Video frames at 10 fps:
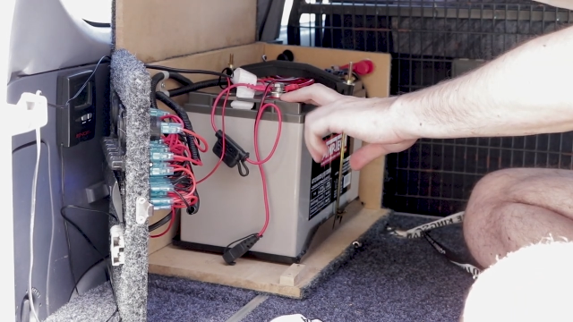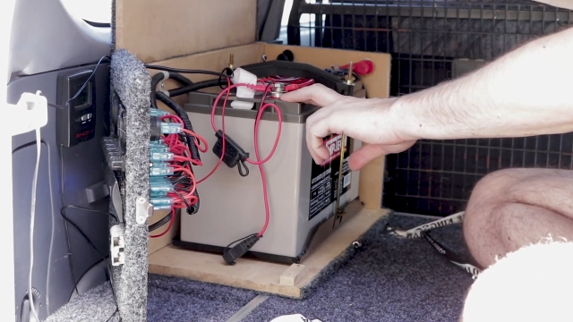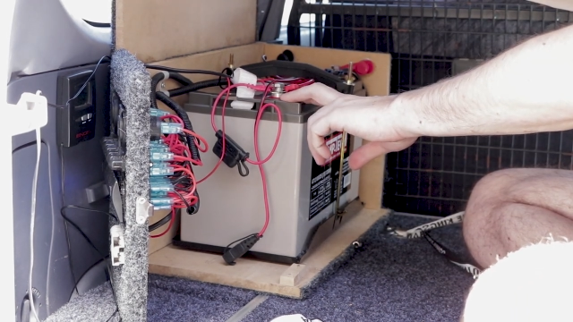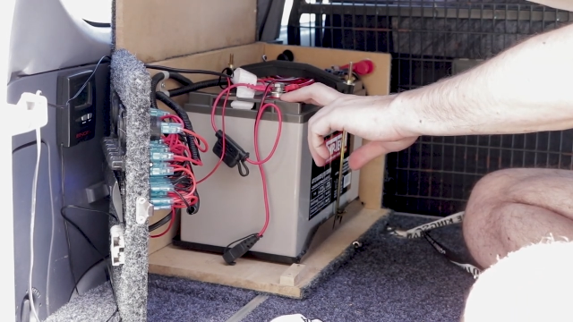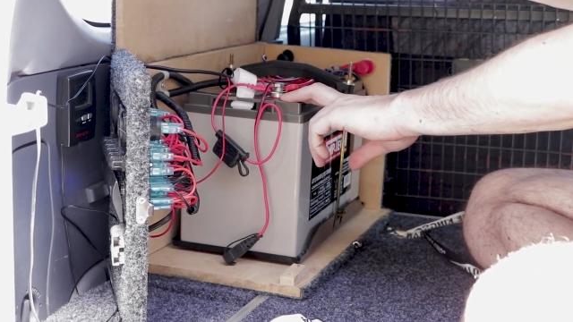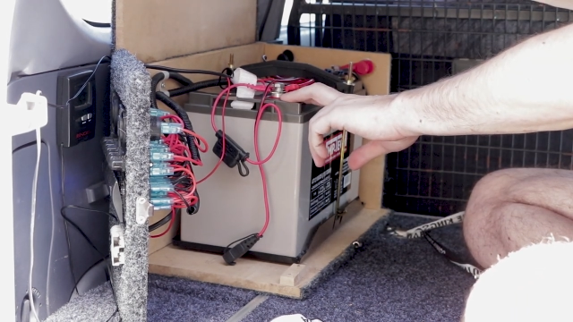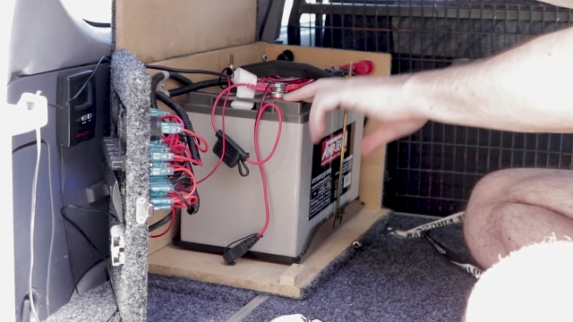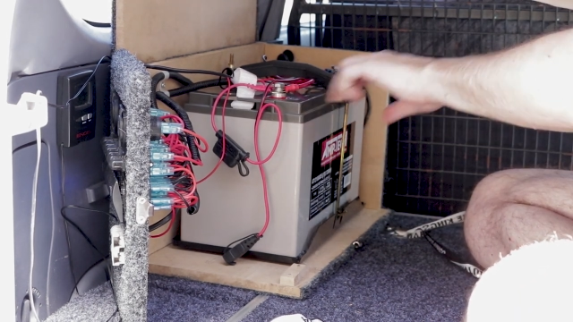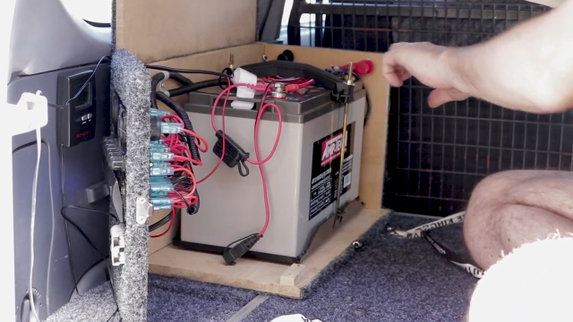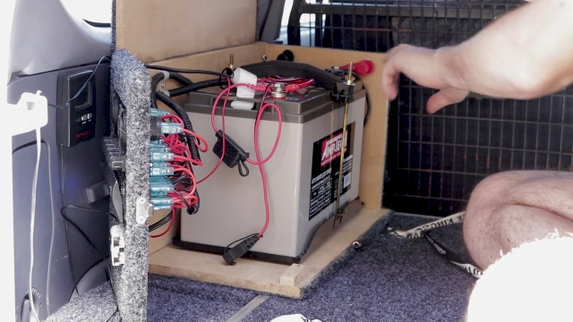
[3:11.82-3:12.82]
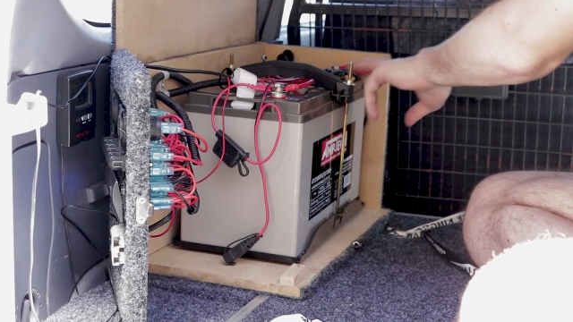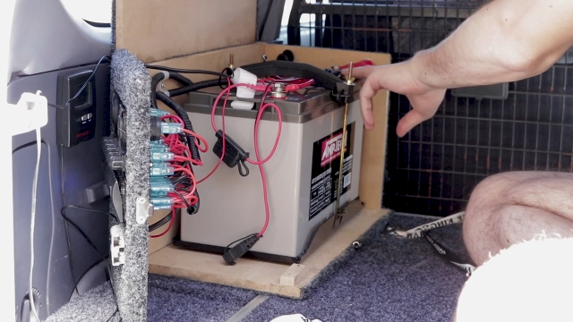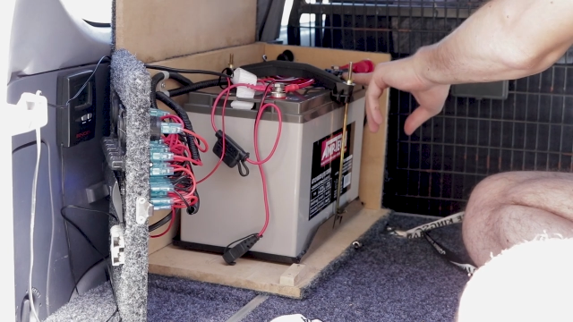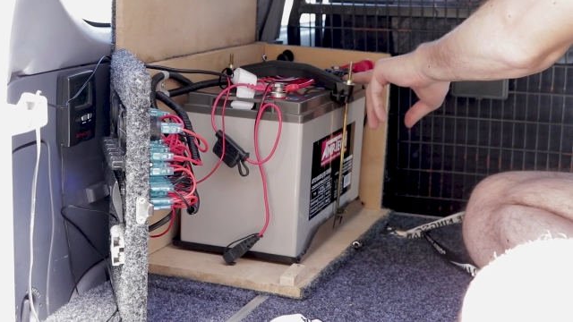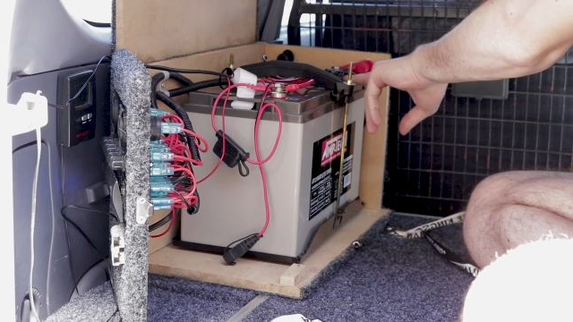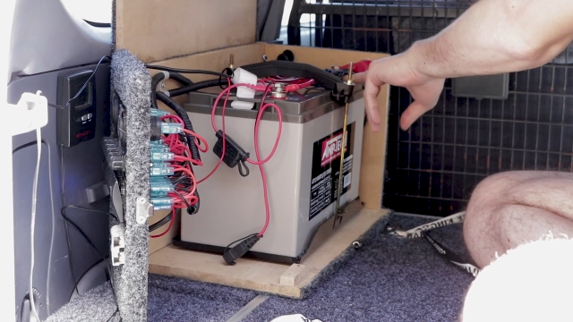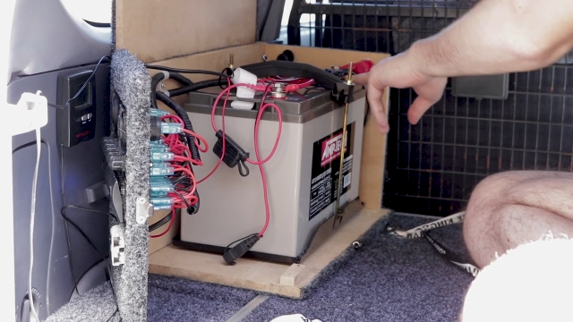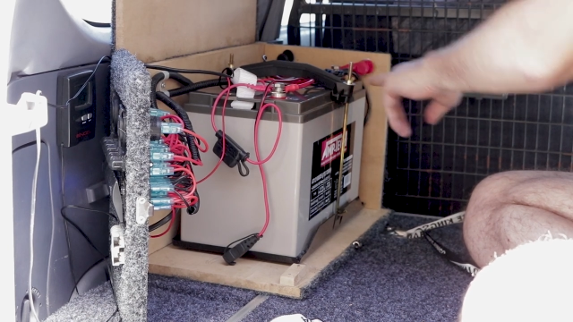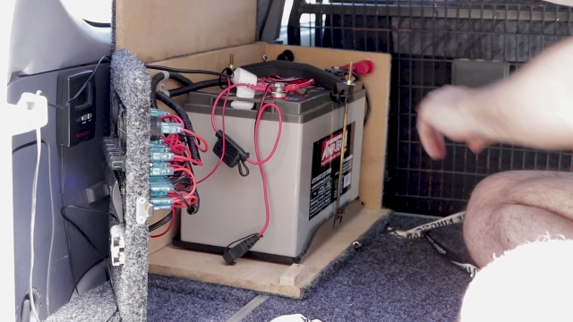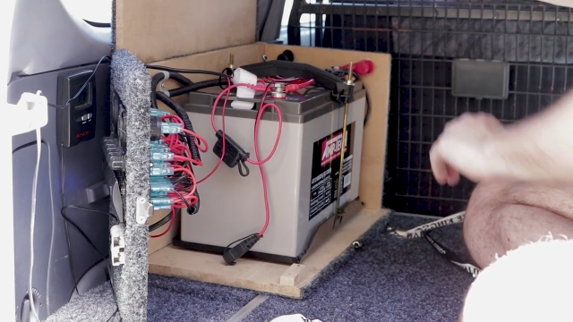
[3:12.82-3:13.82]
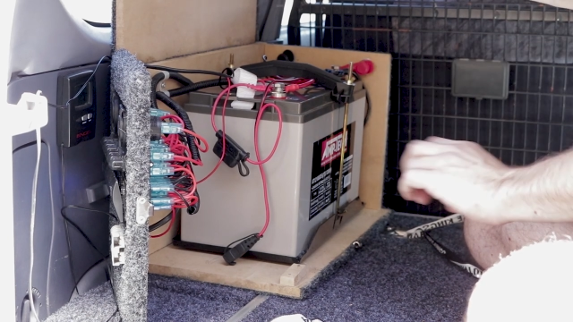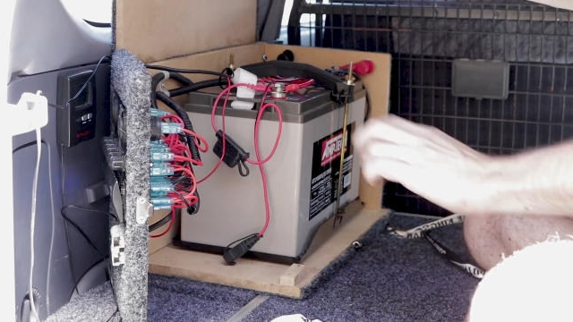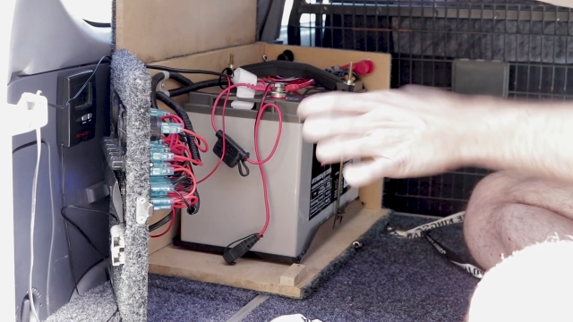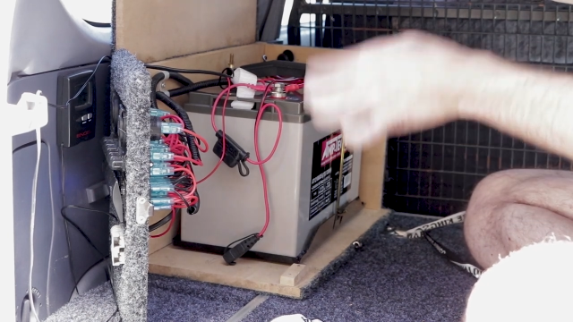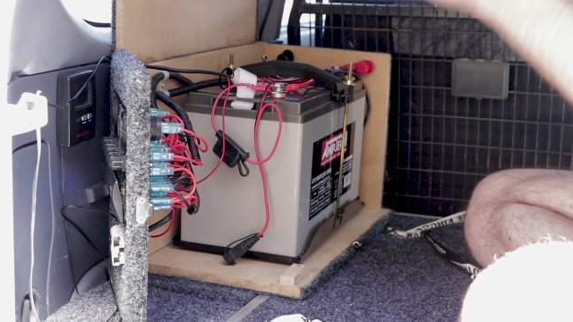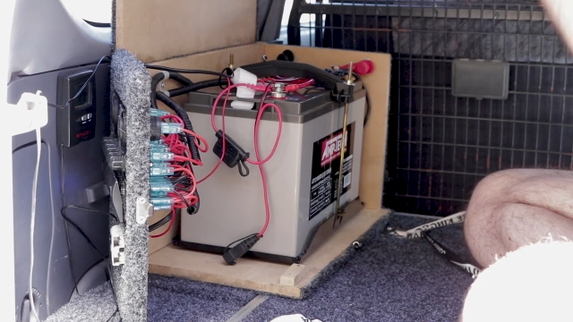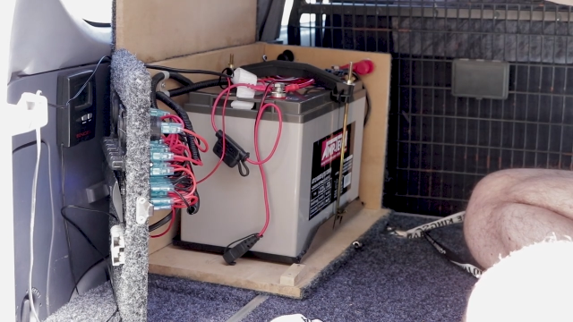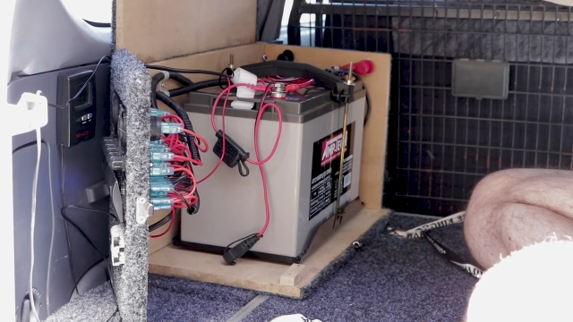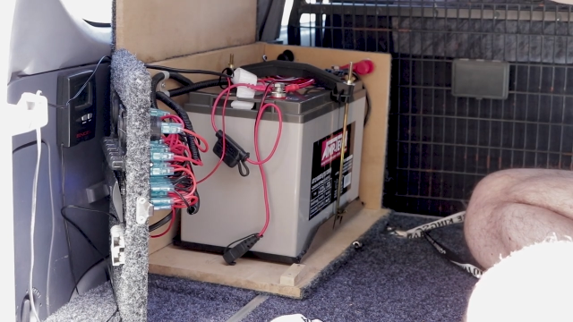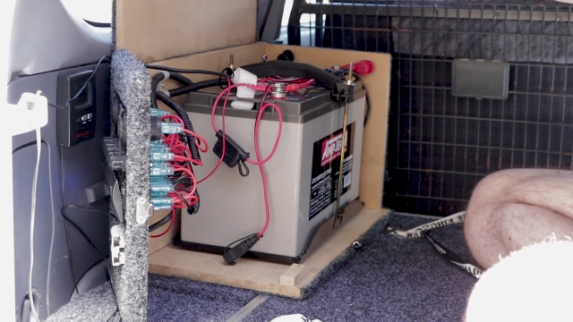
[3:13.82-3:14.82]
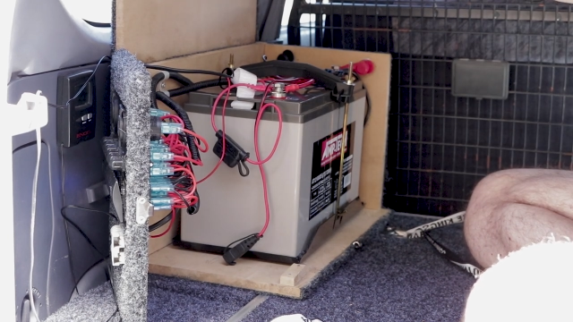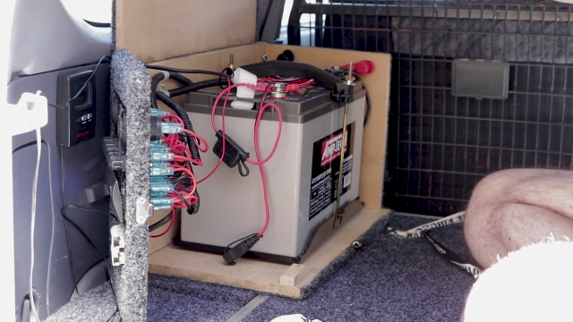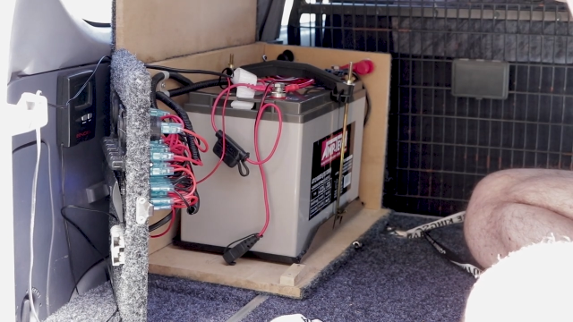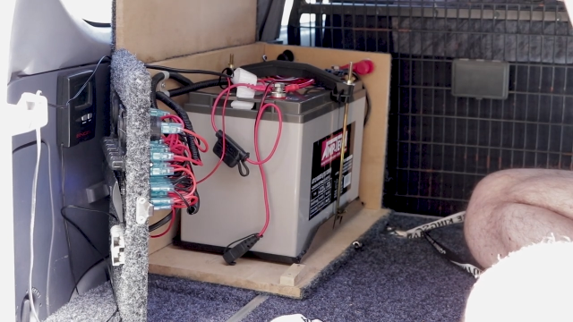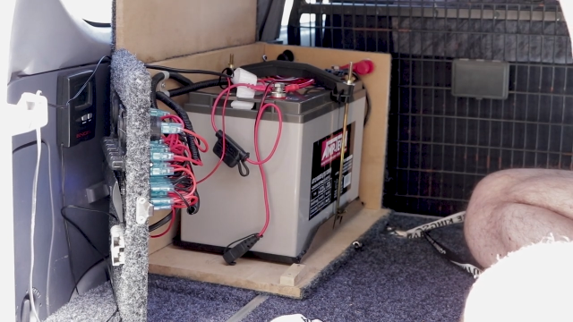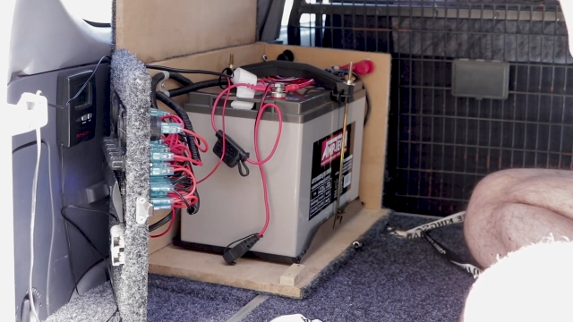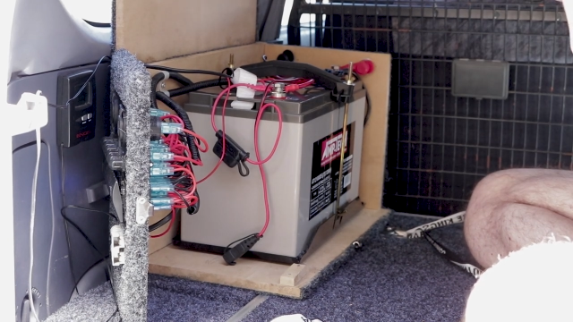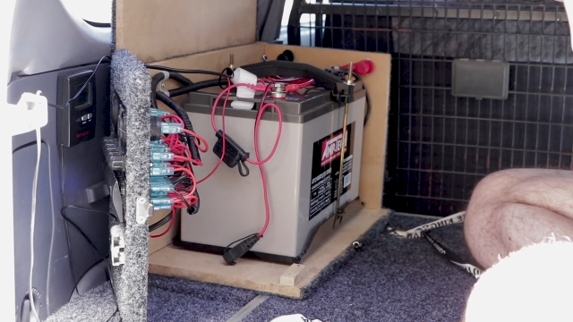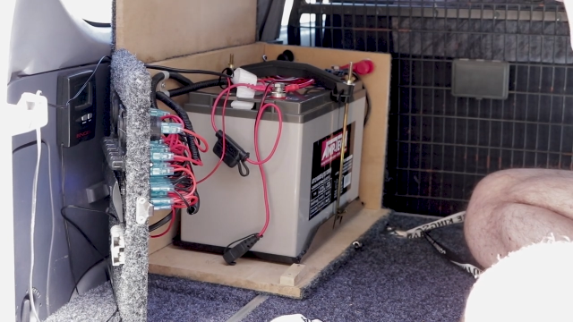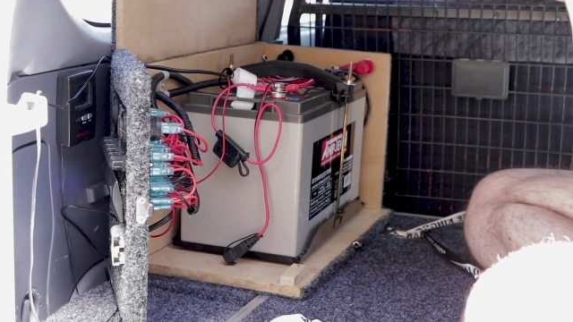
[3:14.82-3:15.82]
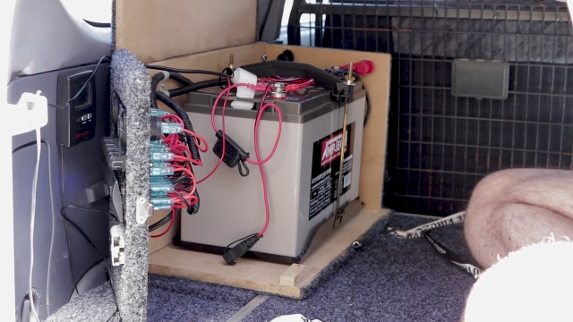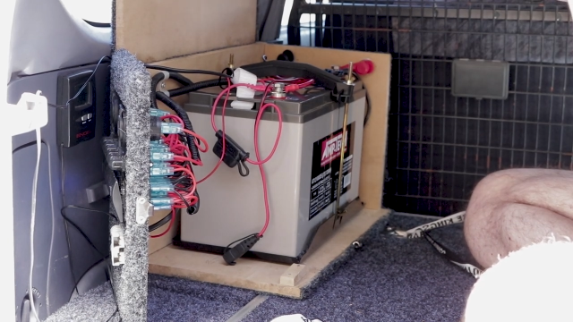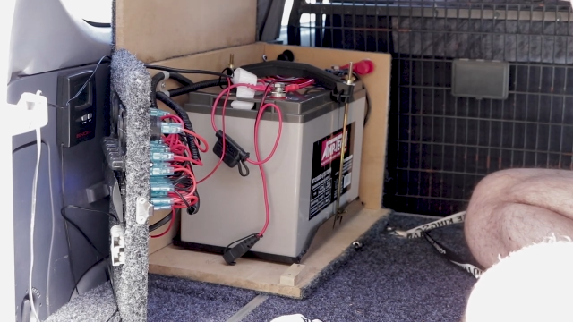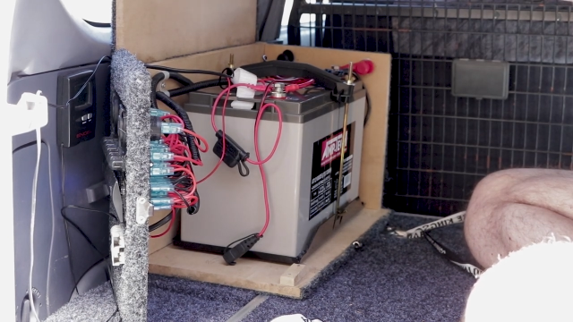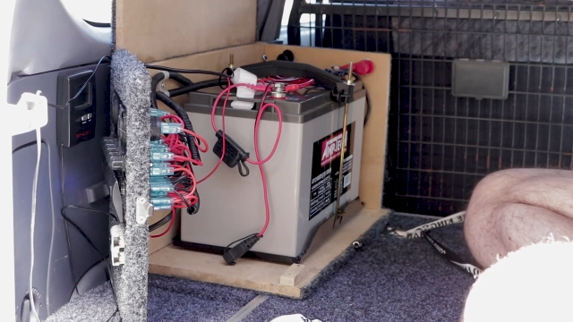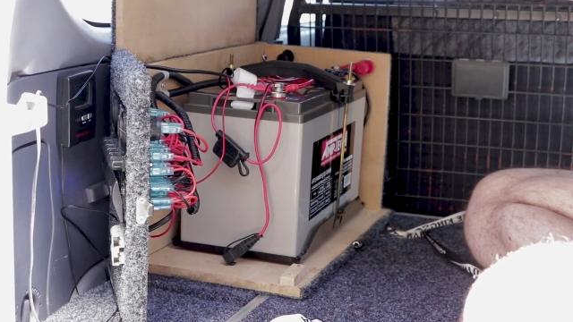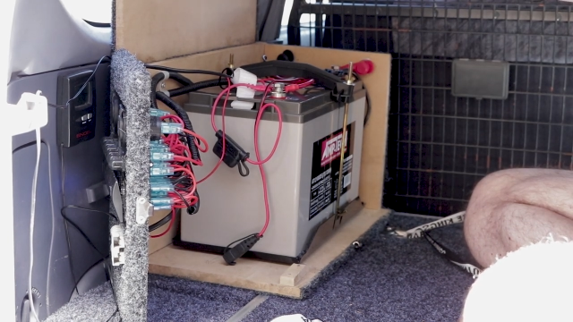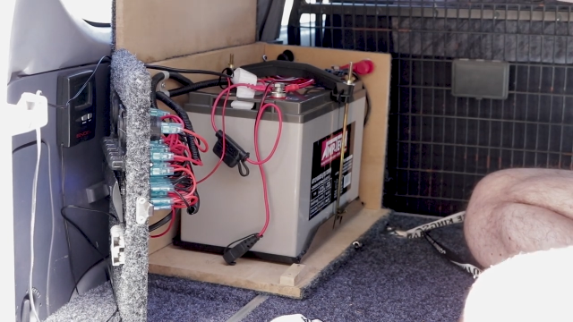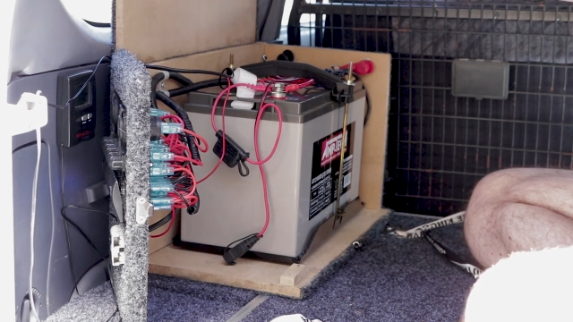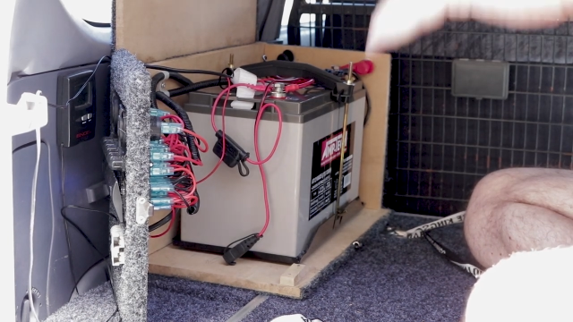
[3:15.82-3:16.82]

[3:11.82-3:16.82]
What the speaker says: [unreadable: no face in view]